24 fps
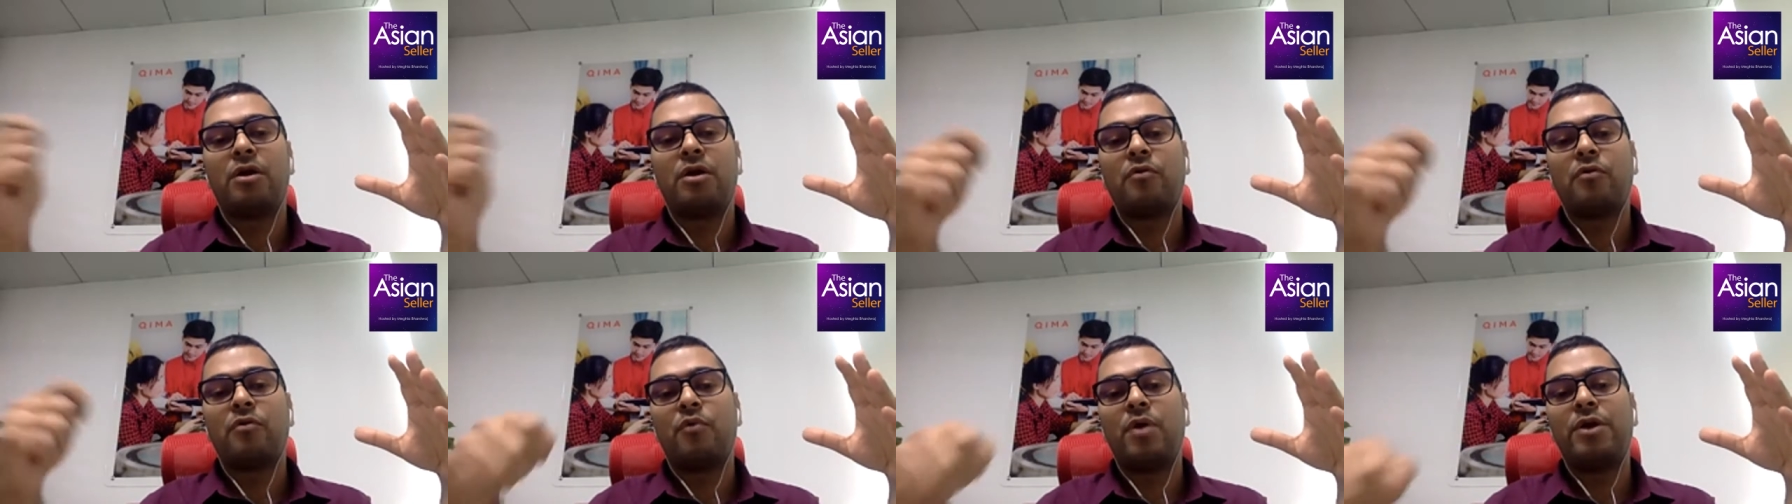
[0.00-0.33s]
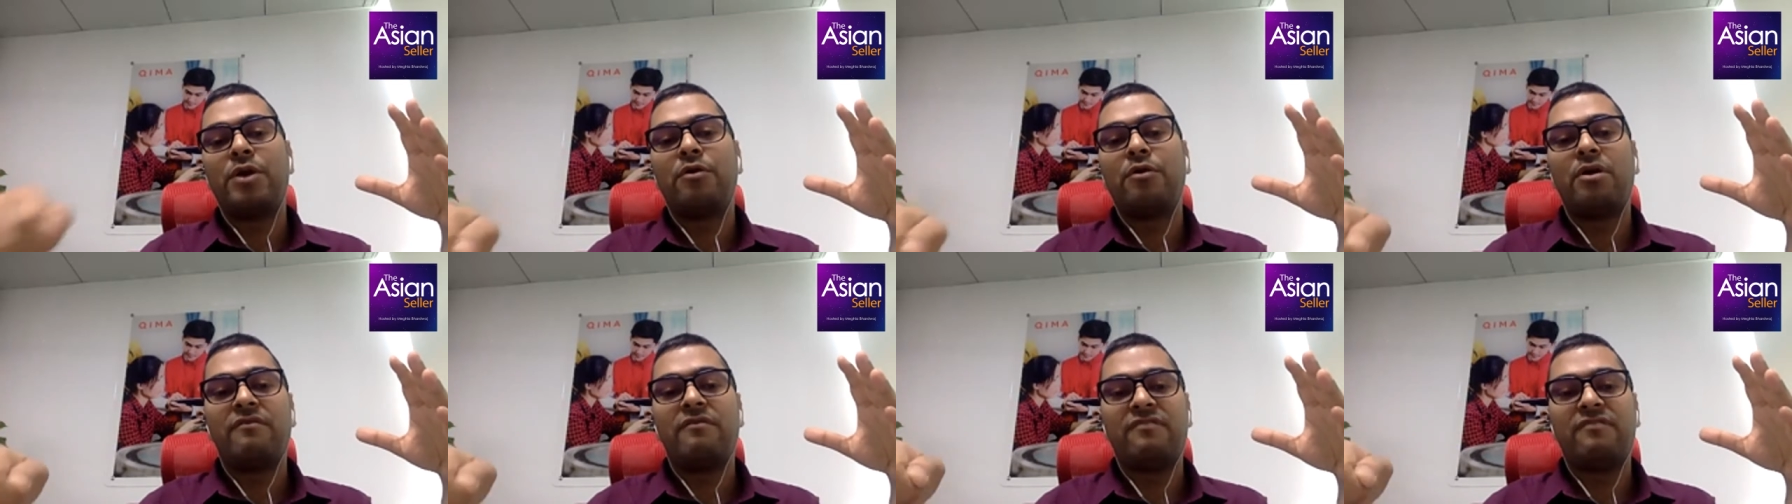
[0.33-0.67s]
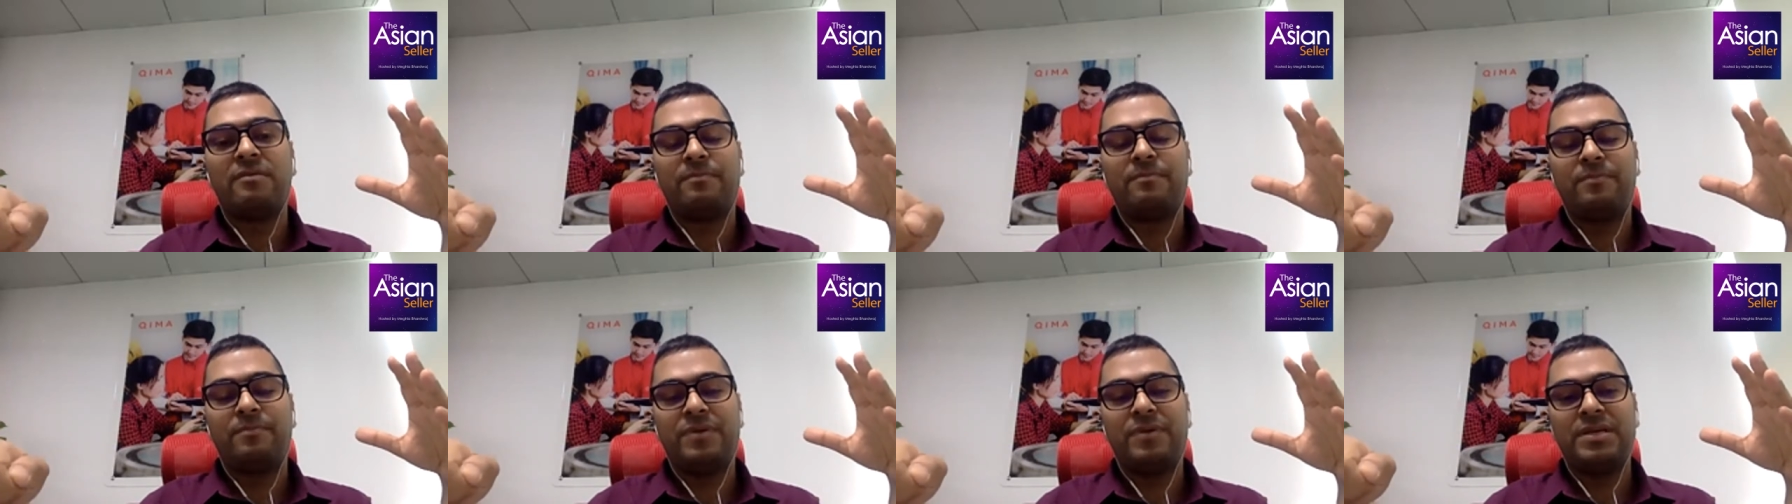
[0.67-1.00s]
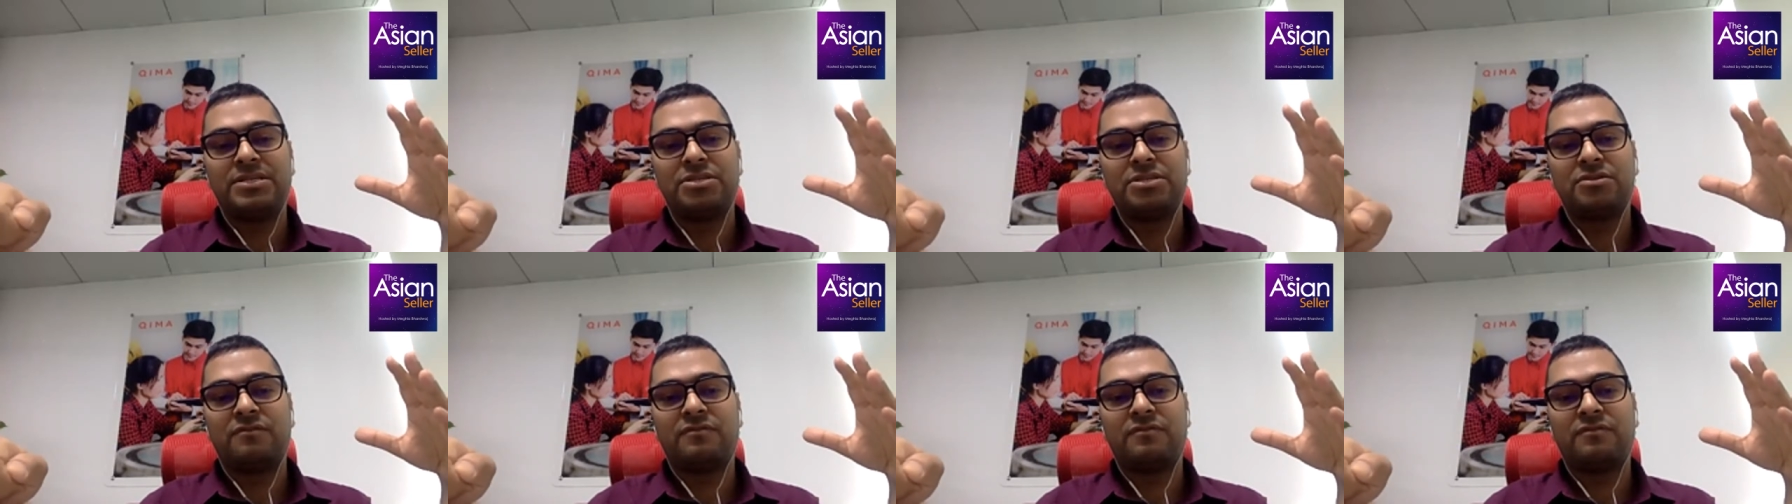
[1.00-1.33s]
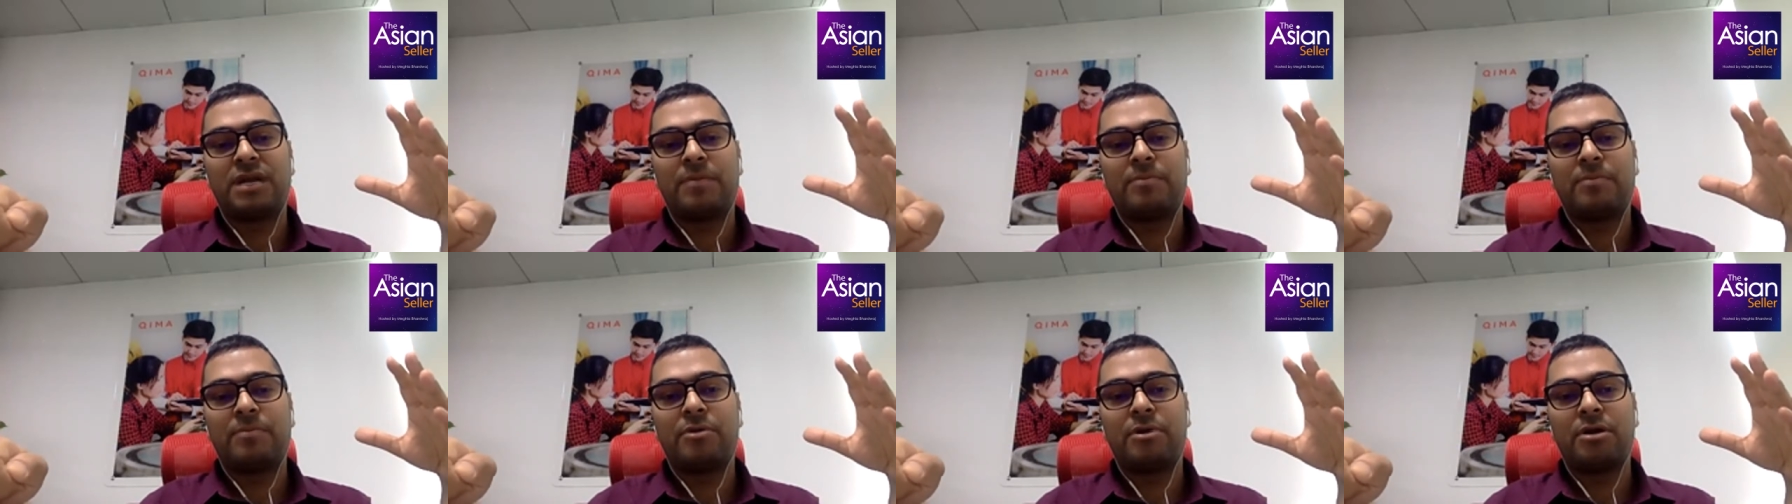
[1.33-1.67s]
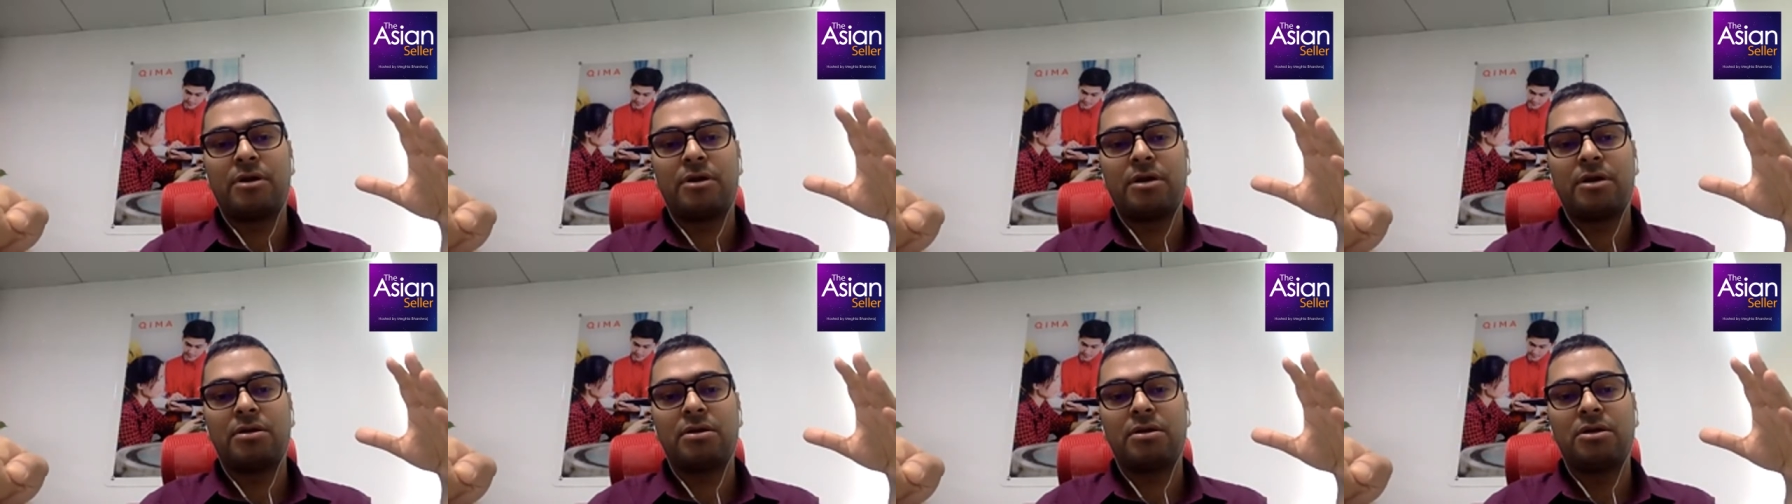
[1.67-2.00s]
out 125 pieces of that
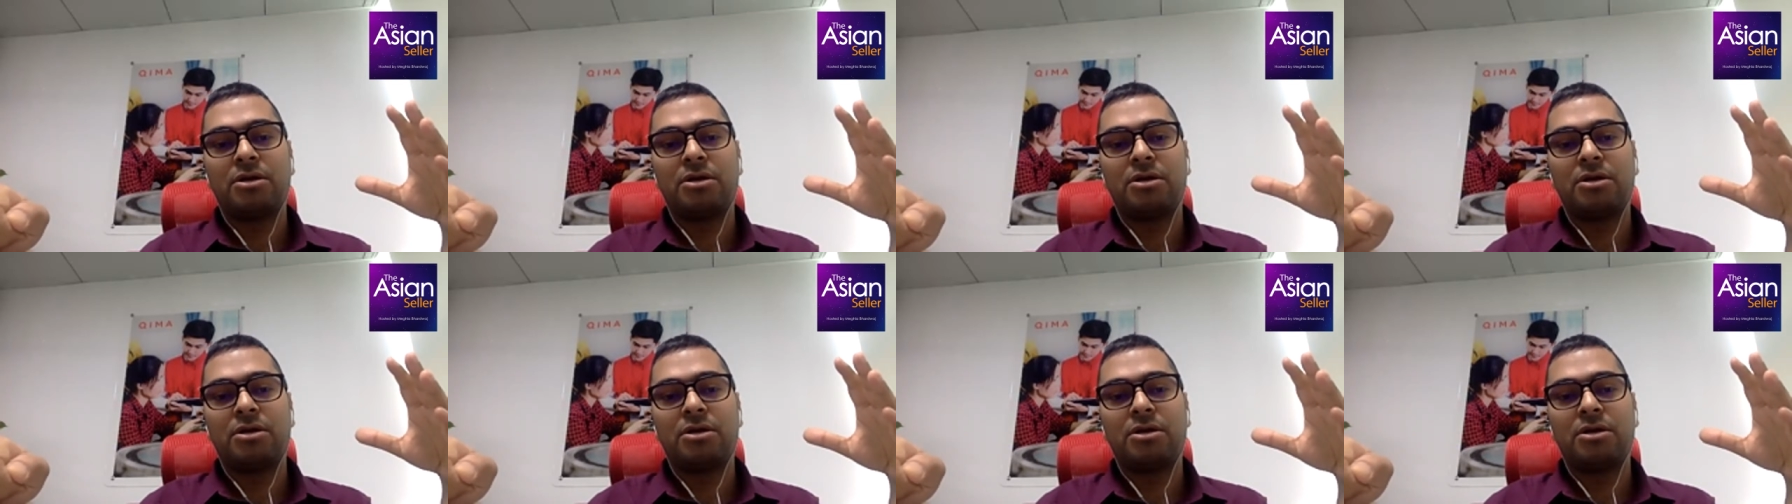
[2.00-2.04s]
product.